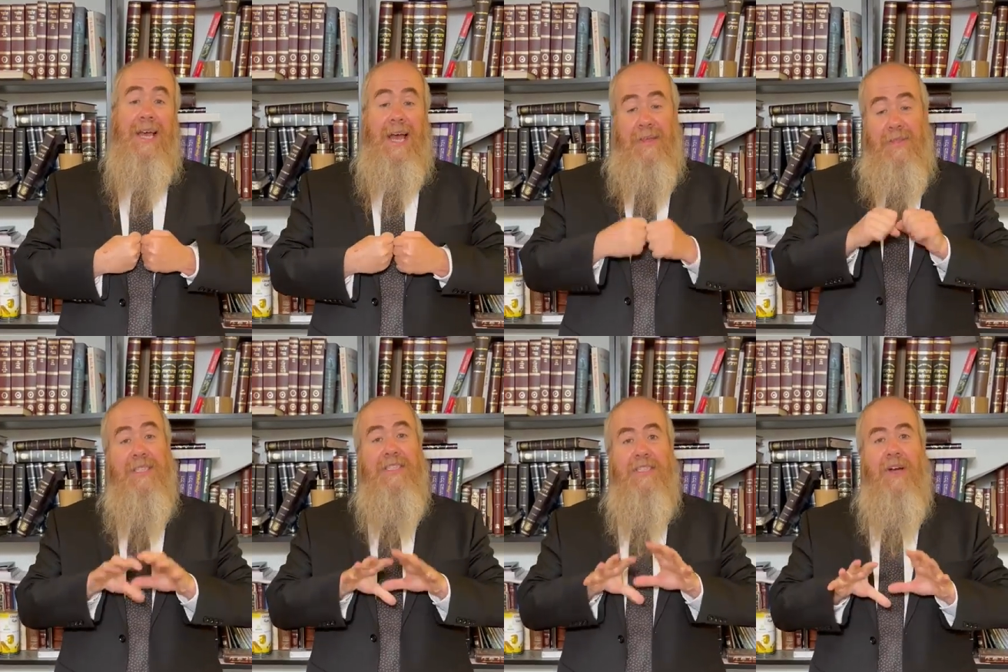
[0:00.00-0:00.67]
and
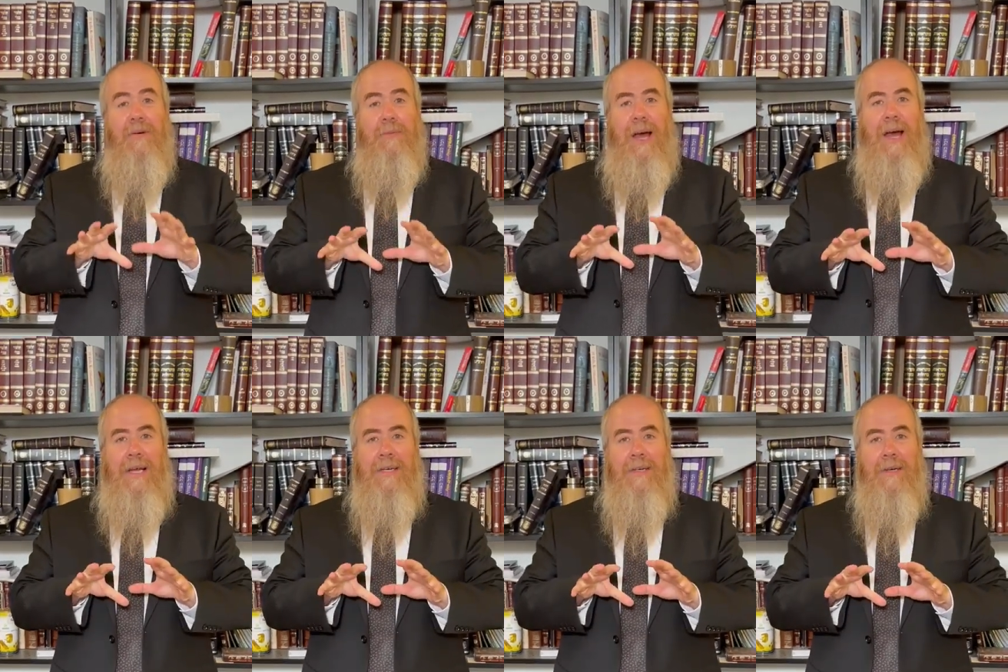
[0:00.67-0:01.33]
this young
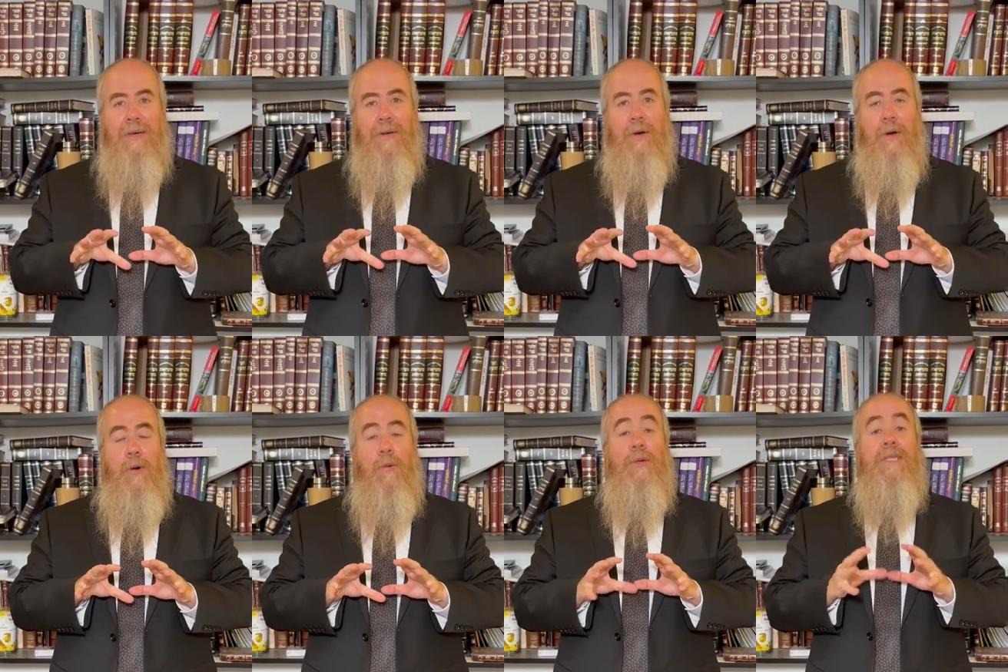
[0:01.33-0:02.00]
man
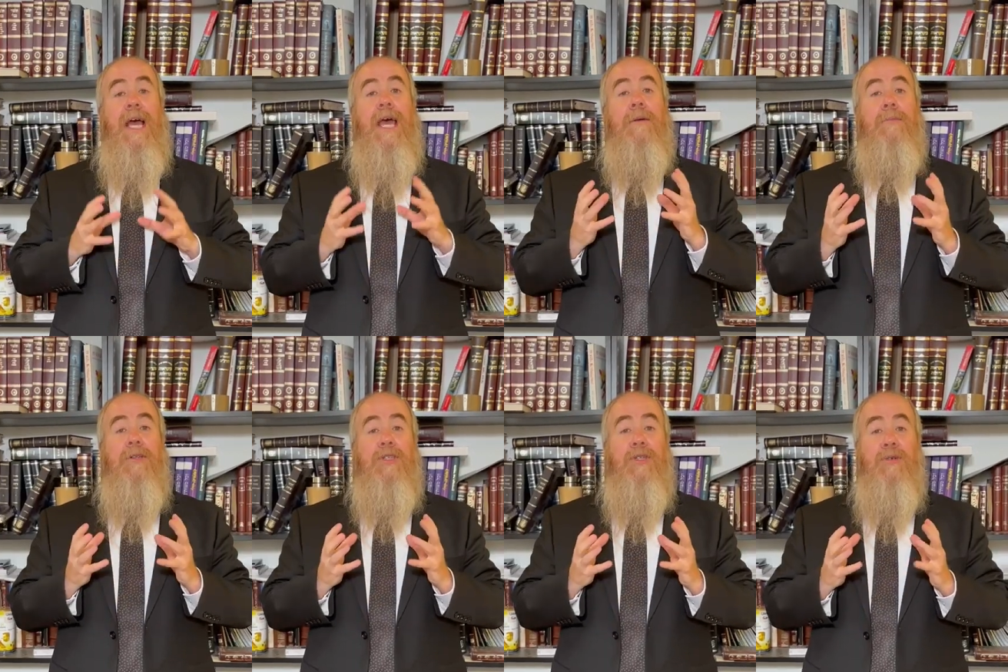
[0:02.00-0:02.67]
was
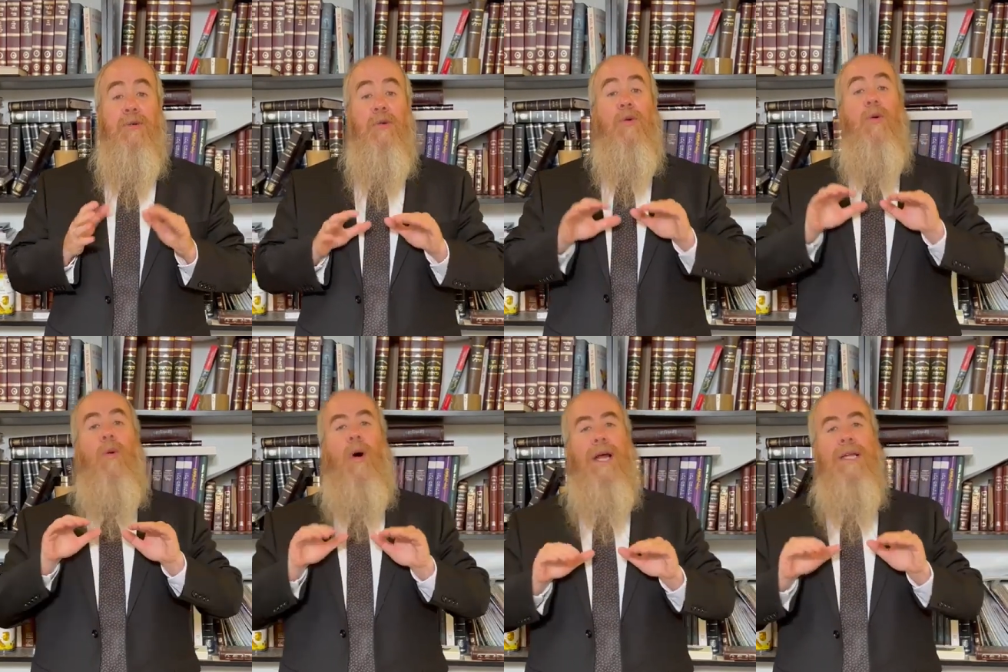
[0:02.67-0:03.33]
able to
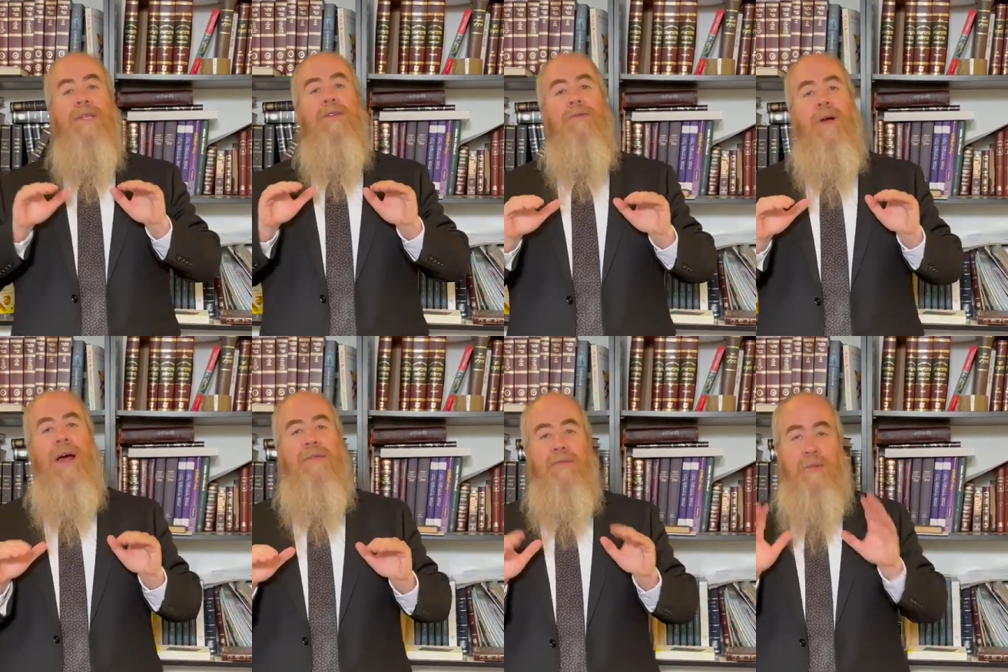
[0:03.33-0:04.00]
quieten the
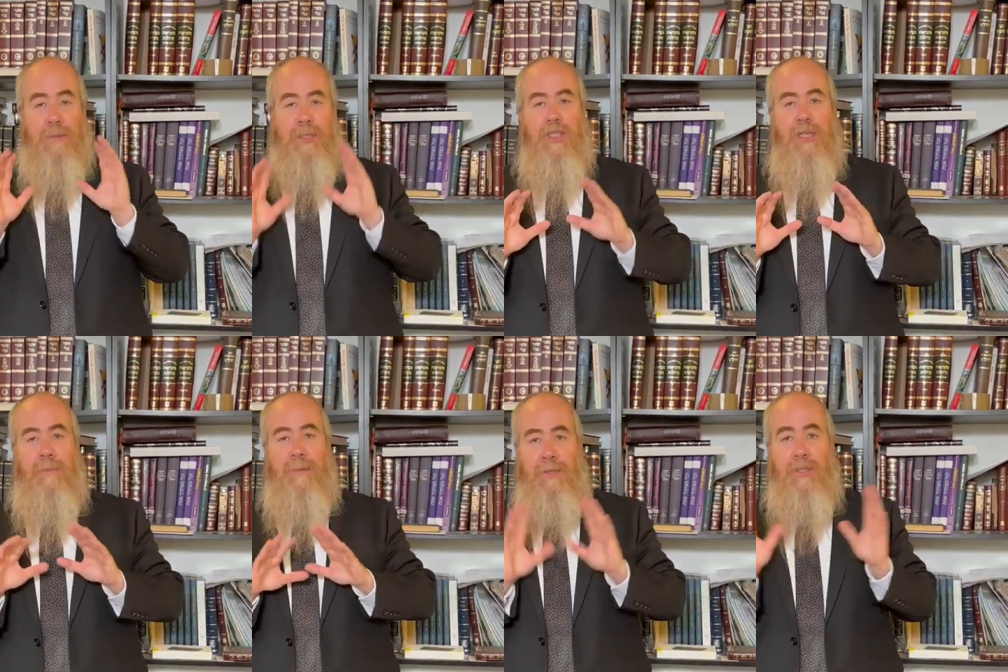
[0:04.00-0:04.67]
wrath from
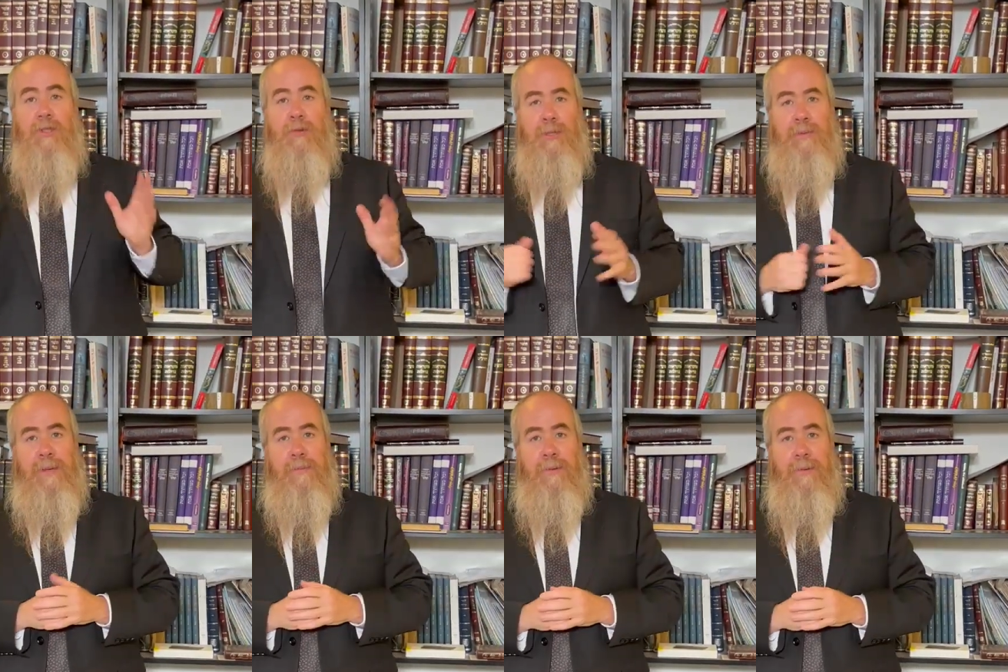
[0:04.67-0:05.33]
Hashem on the Jewish
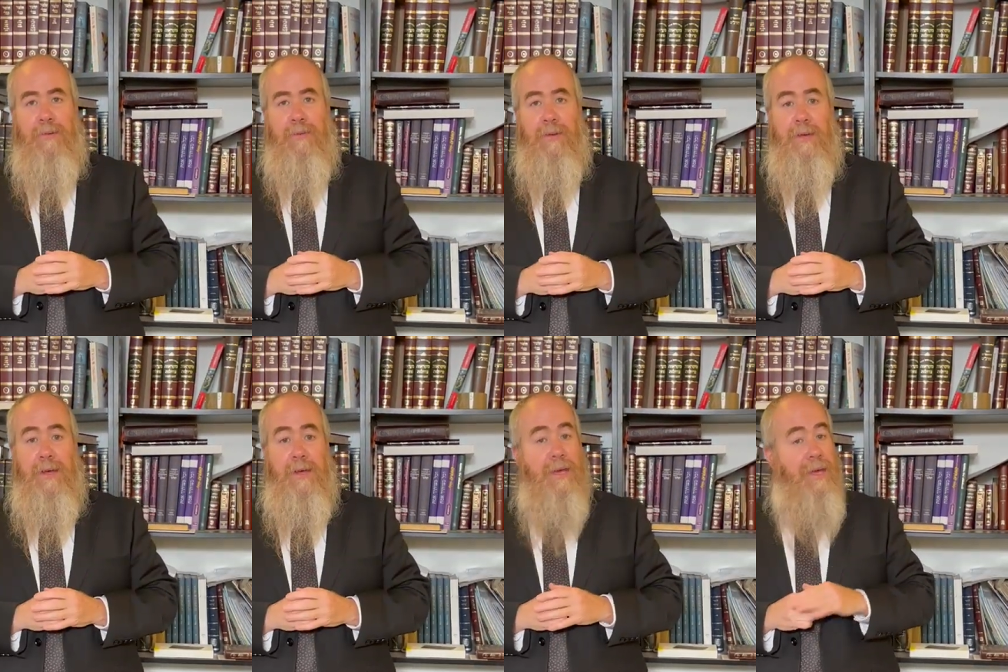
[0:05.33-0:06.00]
people,
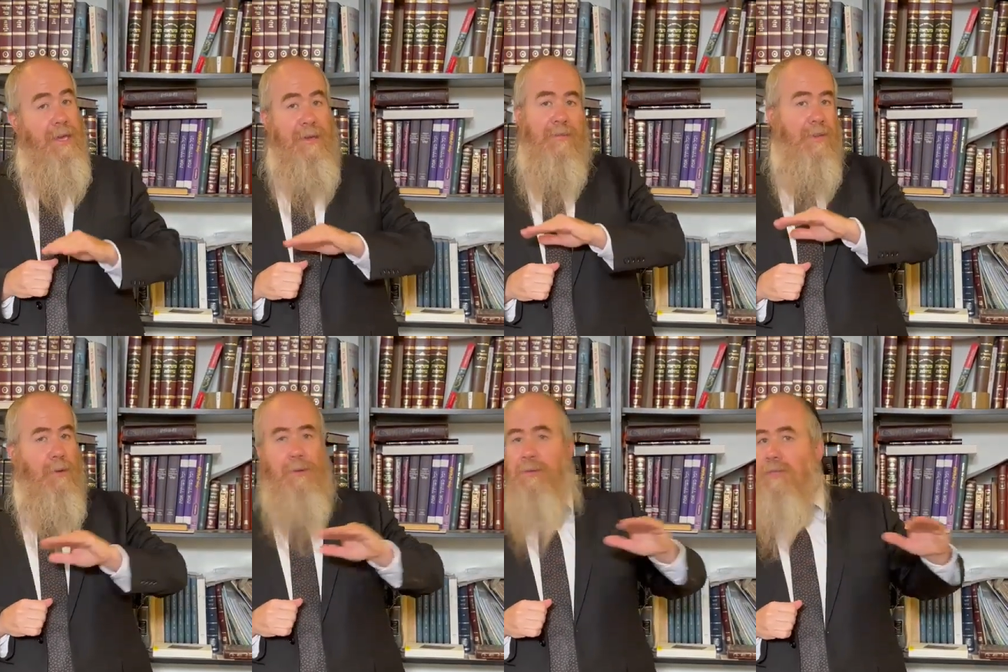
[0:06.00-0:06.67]
even
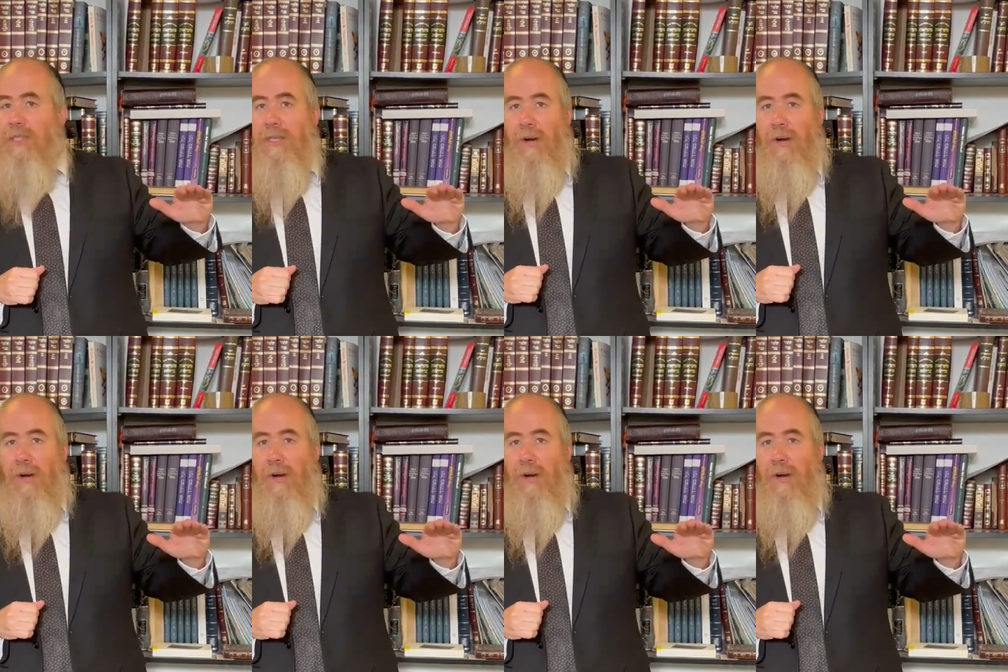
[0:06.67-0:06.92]
though he was